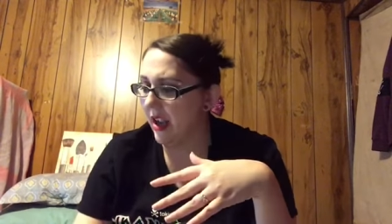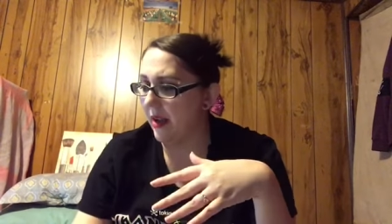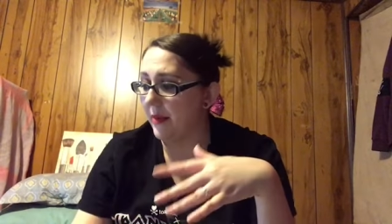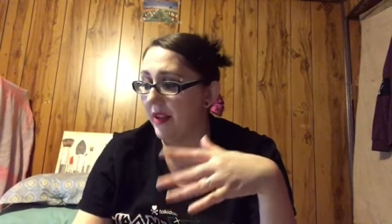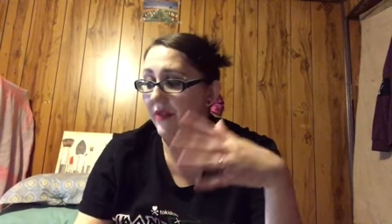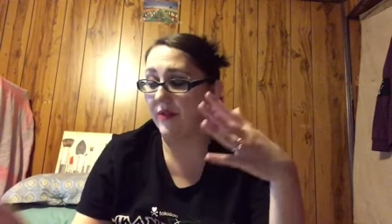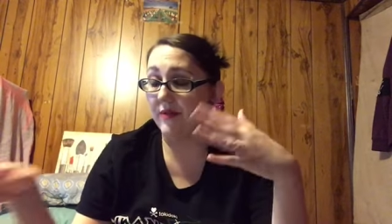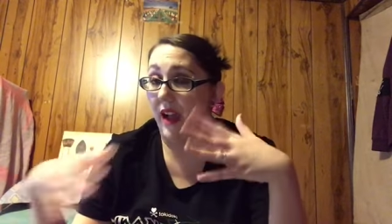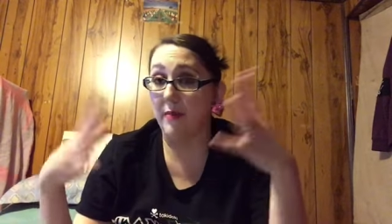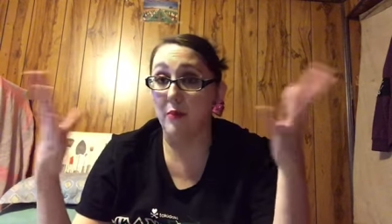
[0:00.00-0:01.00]
Um, if
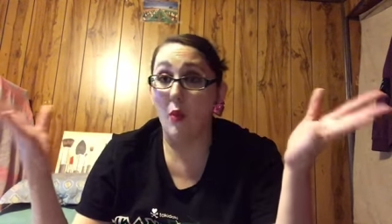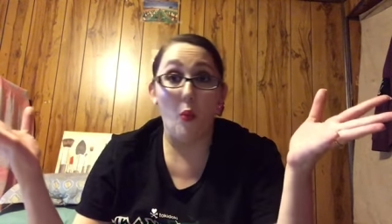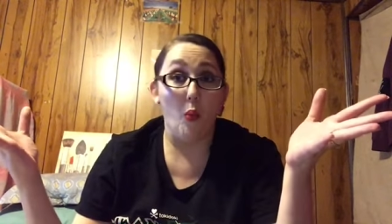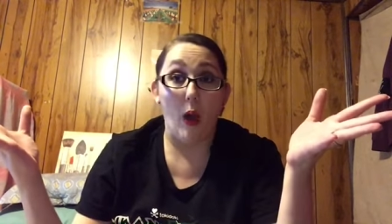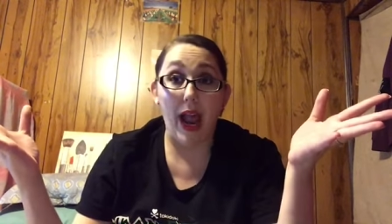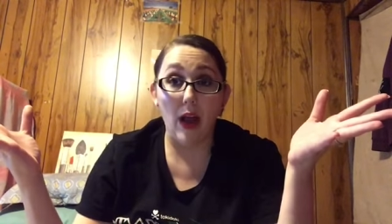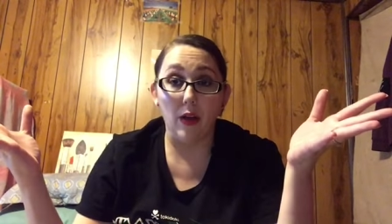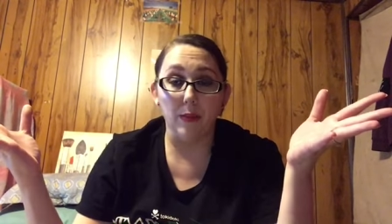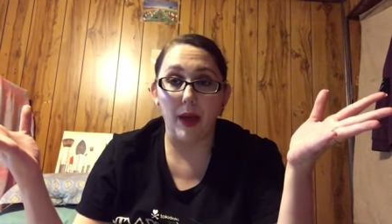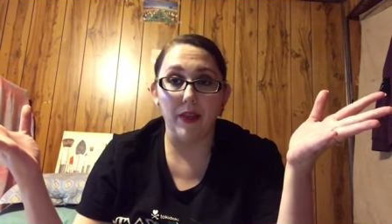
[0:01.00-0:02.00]
I'm
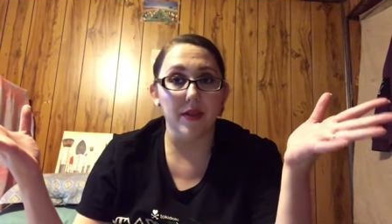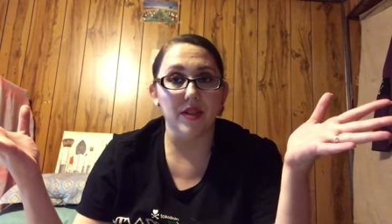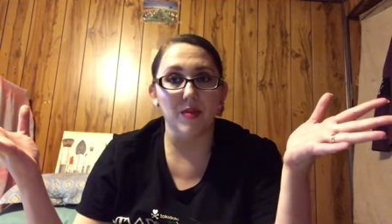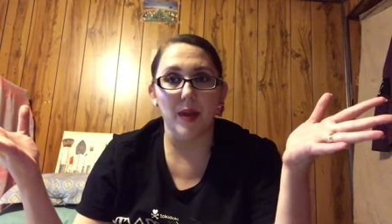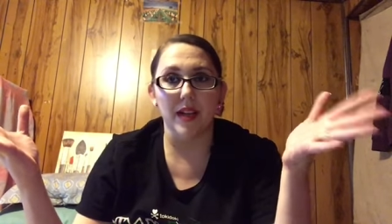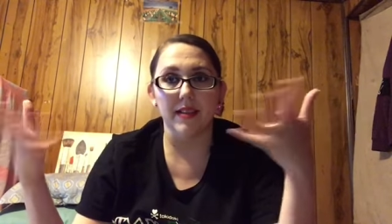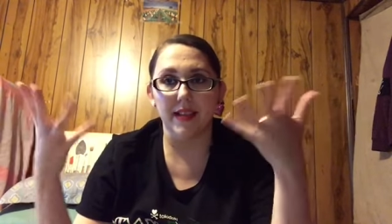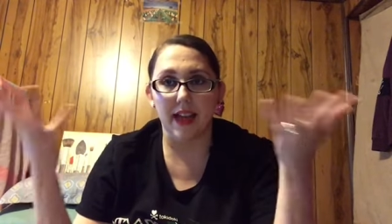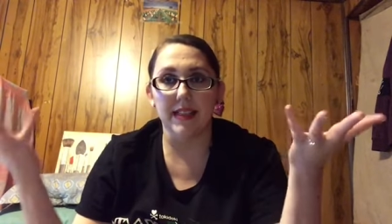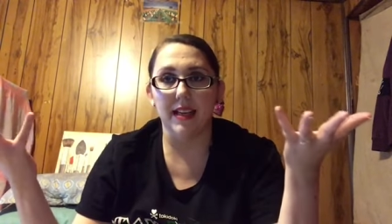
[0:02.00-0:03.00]
wowed by those two months,
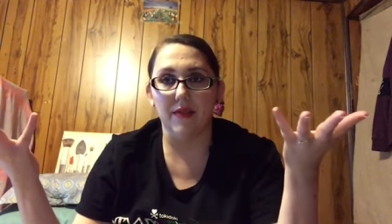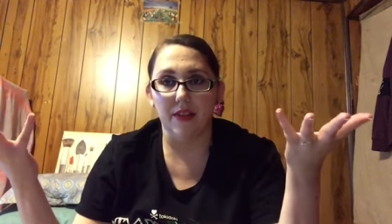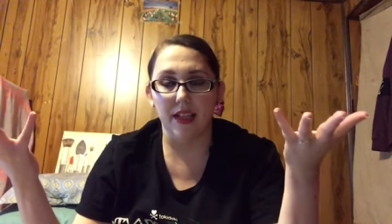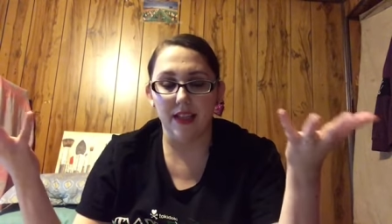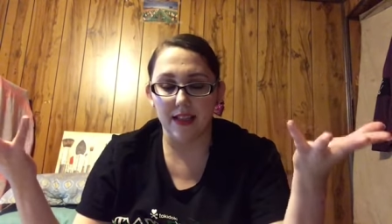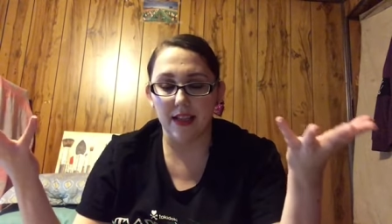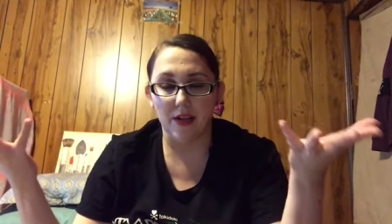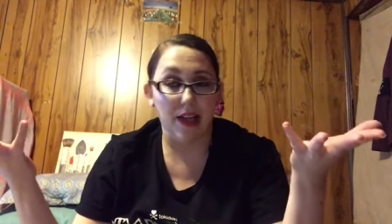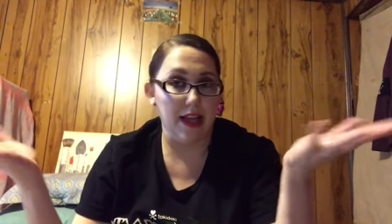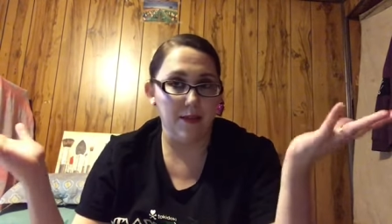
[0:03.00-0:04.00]
then I definitely
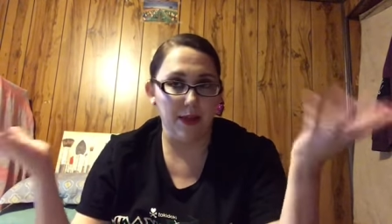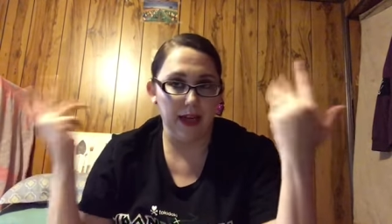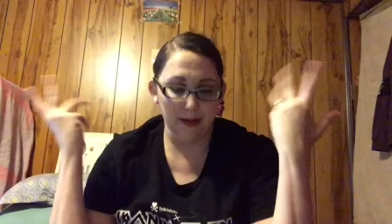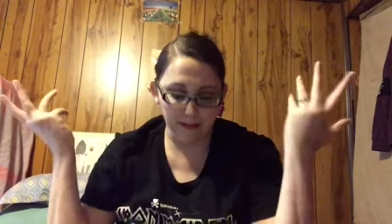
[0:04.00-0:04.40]
consider keeping it.